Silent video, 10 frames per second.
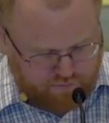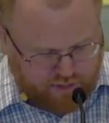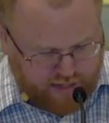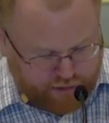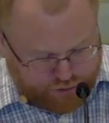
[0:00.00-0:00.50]

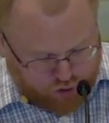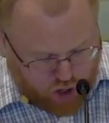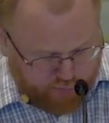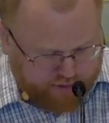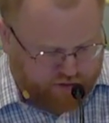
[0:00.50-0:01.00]
And the
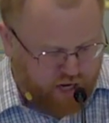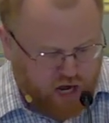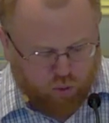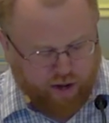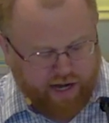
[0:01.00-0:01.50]
psalmist,
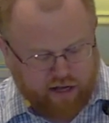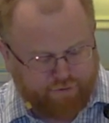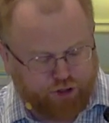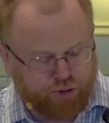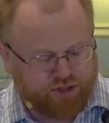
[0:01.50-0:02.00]
writing a
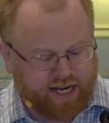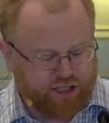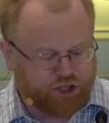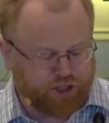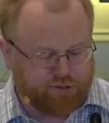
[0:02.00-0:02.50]
few
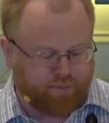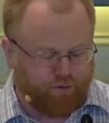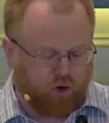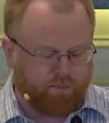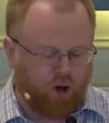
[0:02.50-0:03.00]
centuries
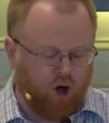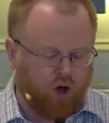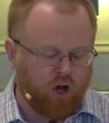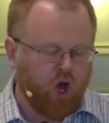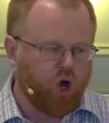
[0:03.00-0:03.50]
before
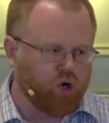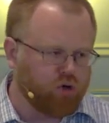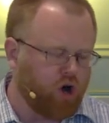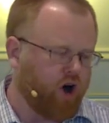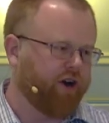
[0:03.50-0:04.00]
Paul,
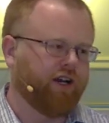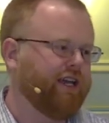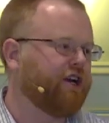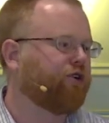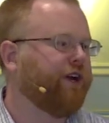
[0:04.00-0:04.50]
wholeheartedly
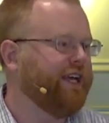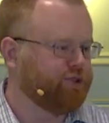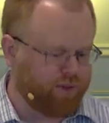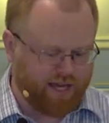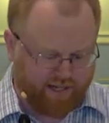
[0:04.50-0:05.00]
agrees
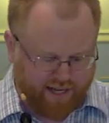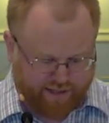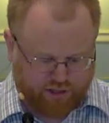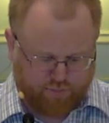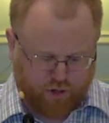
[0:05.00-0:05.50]
with that
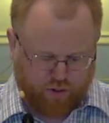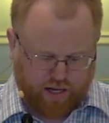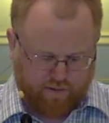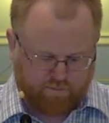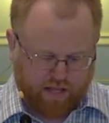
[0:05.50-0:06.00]

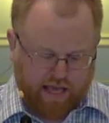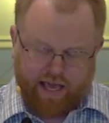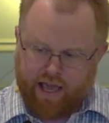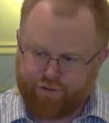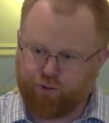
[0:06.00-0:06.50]
testimony.
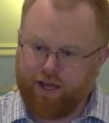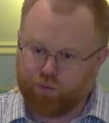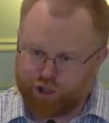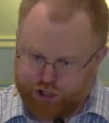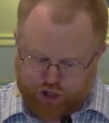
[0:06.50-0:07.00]
If we
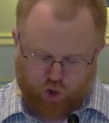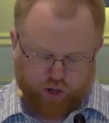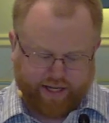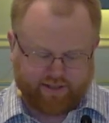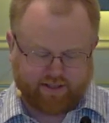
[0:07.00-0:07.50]

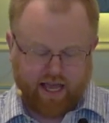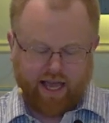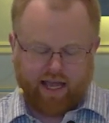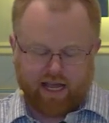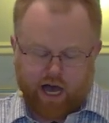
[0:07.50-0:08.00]
rejoice
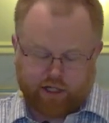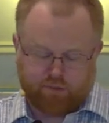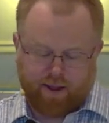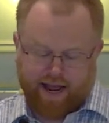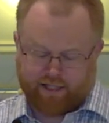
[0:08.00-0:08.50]
in God's
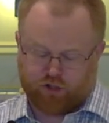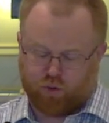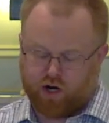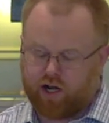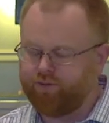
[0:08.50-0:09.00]
past
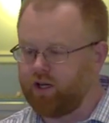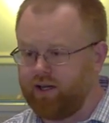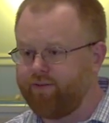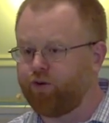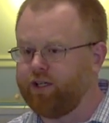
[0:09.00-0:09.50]
work of
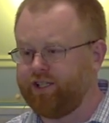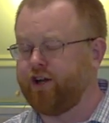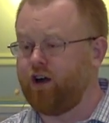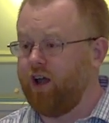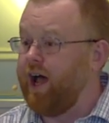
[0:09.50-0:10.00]
deliverance in
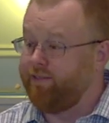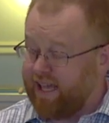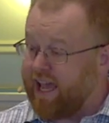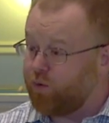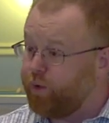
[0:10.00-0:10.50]
our lives,
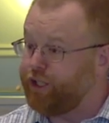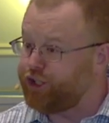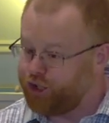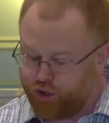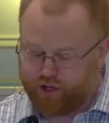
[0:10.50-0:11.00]
and we
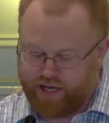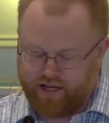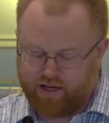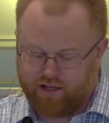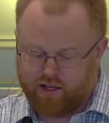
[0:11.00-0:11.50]
should,